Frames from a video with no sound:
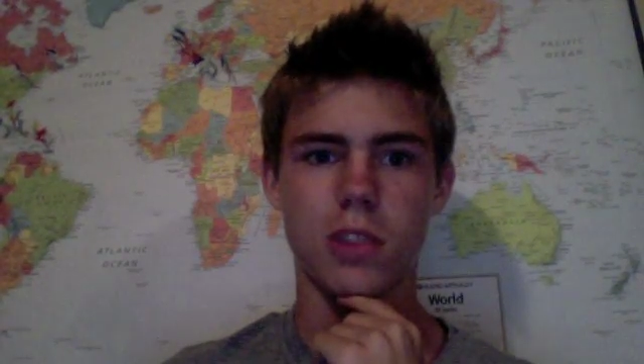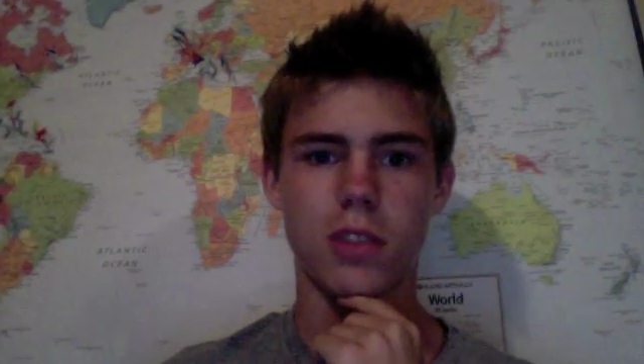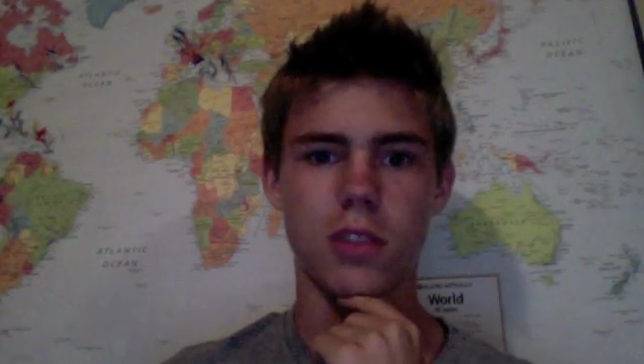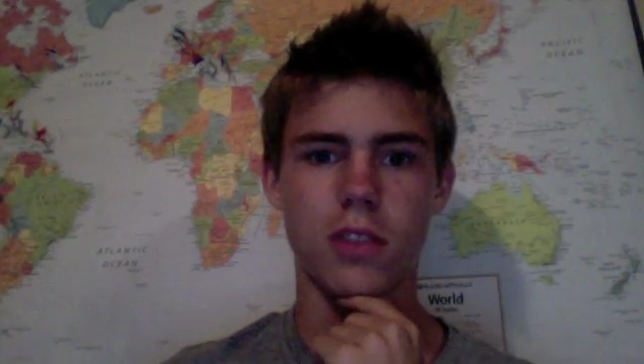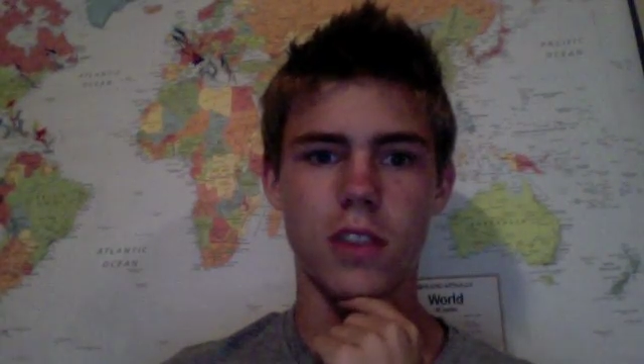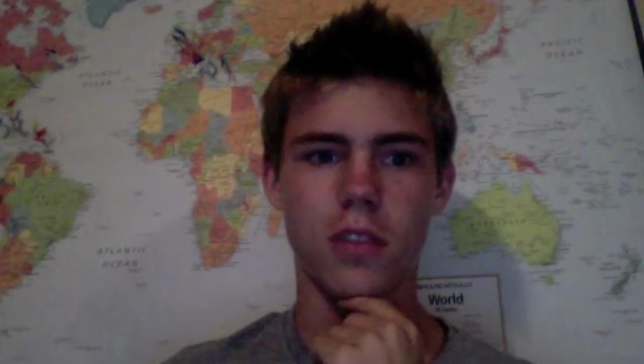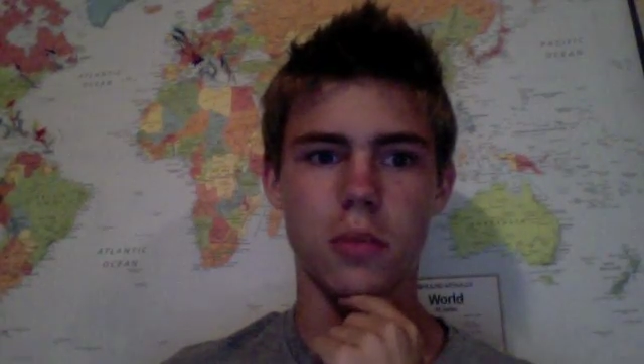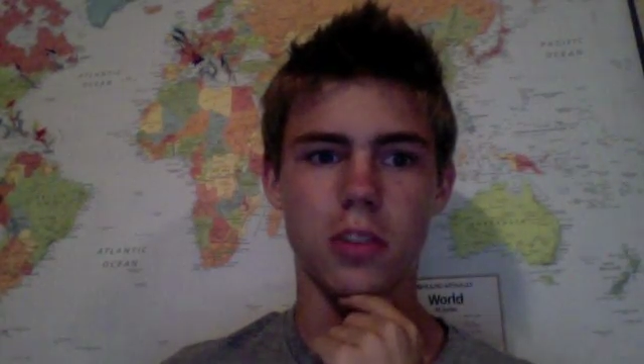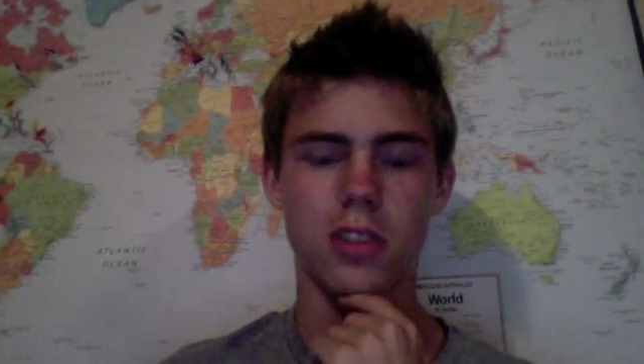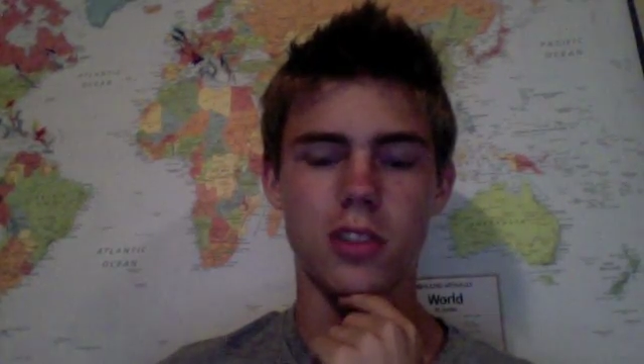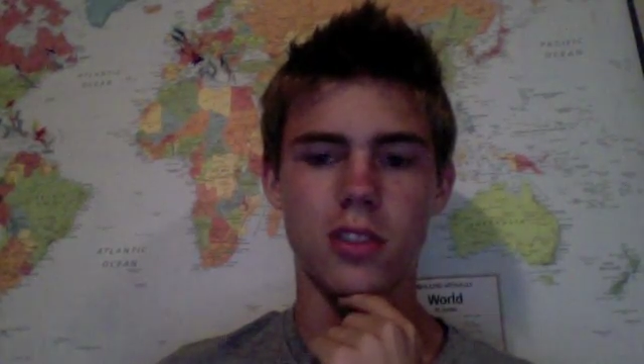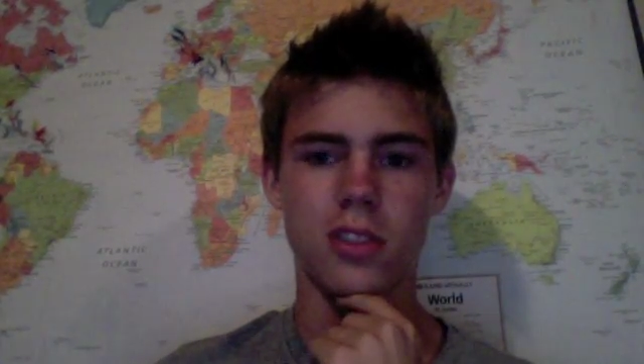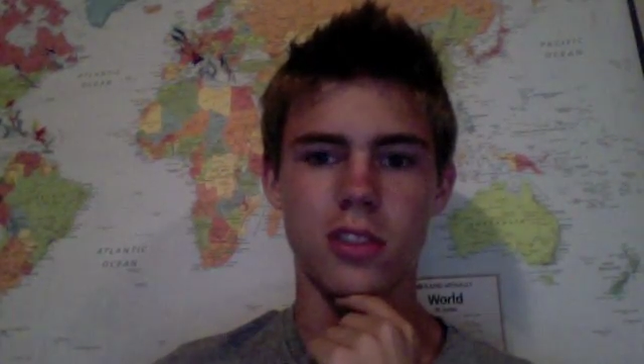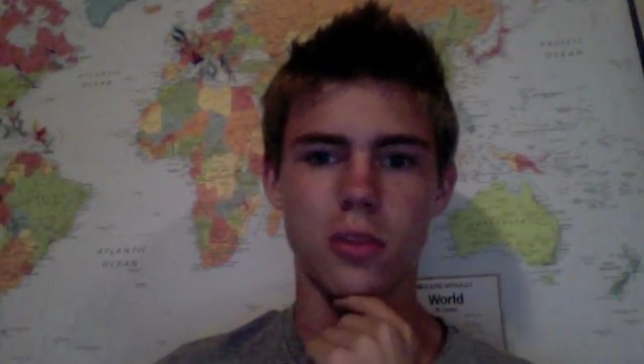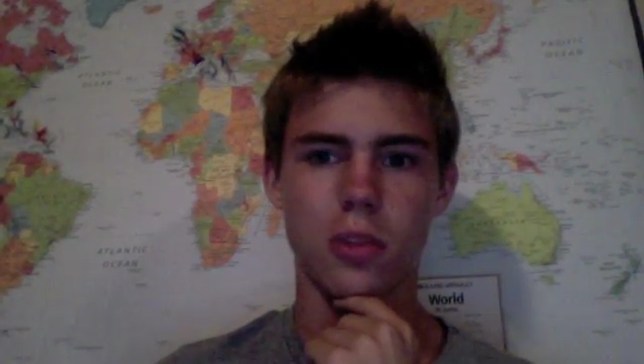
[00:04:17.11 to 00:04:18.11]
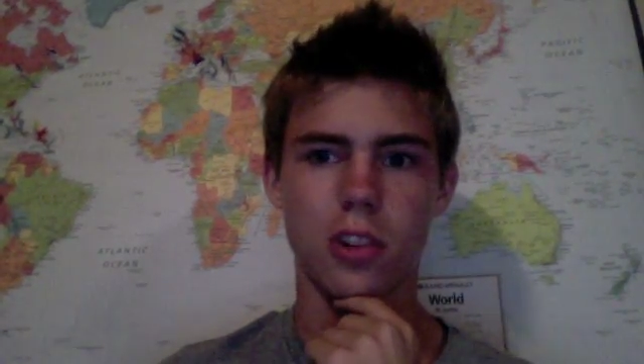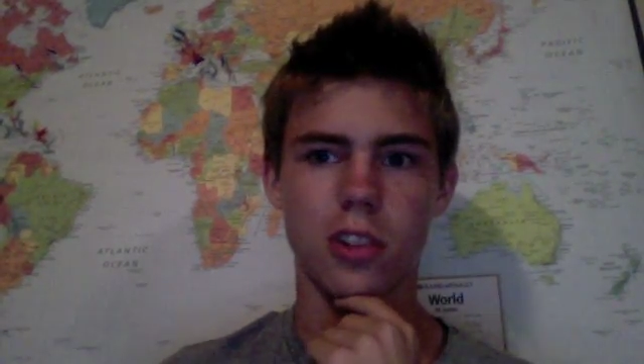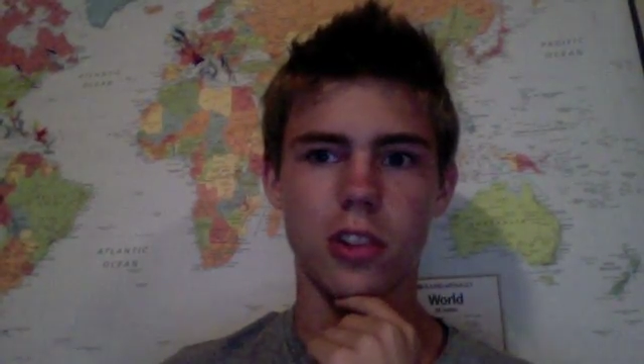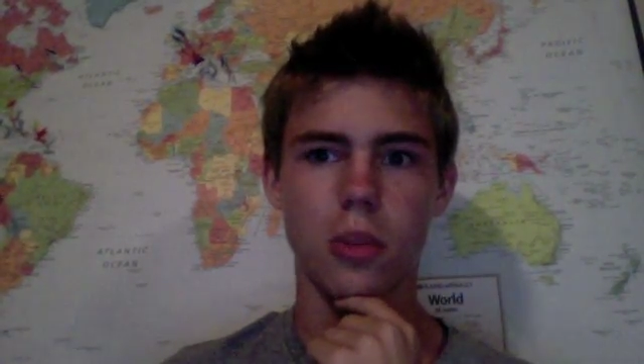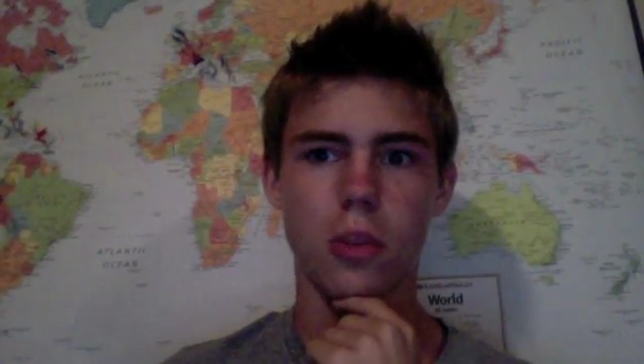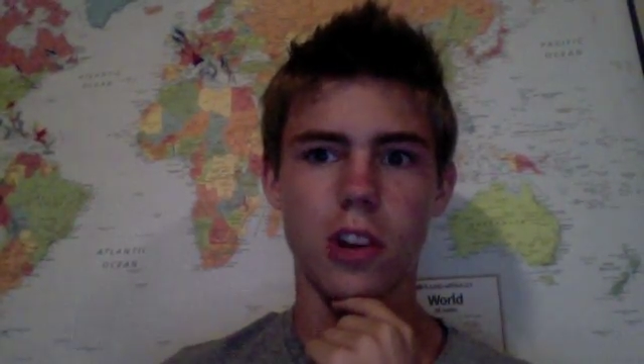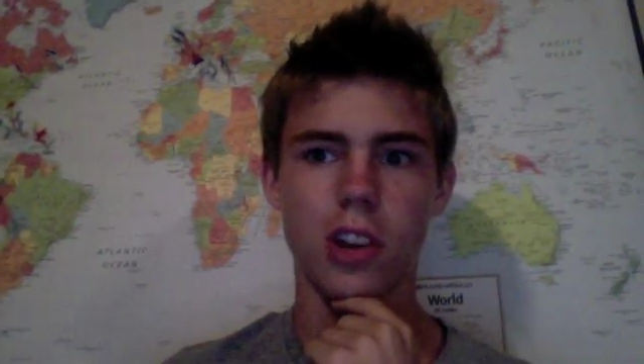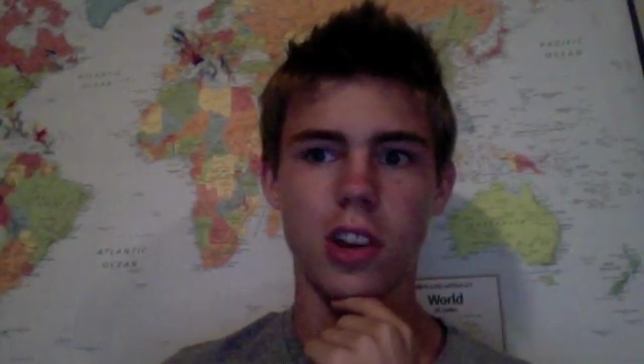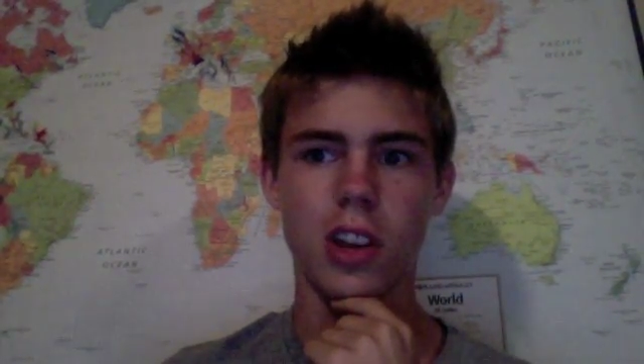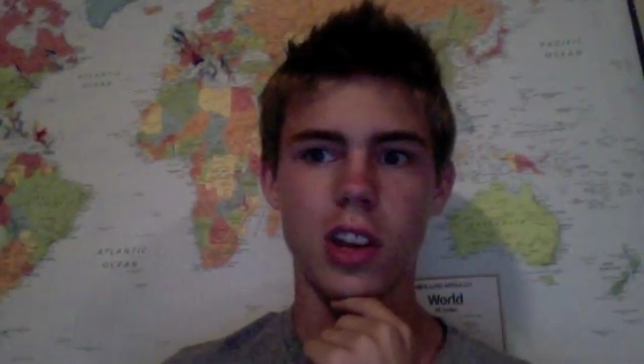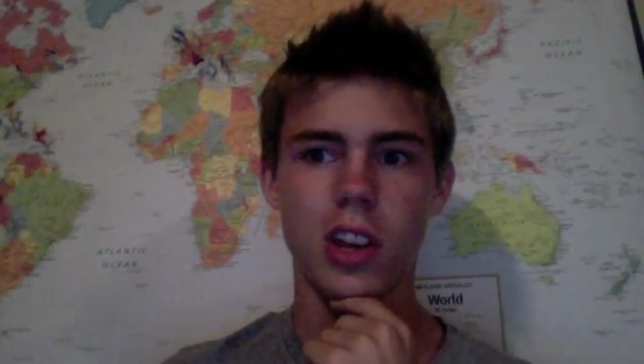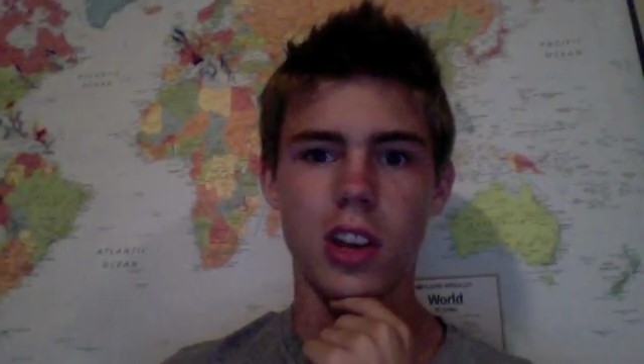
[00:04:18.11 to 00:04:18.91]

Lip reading: of your favorite places in the world, and why?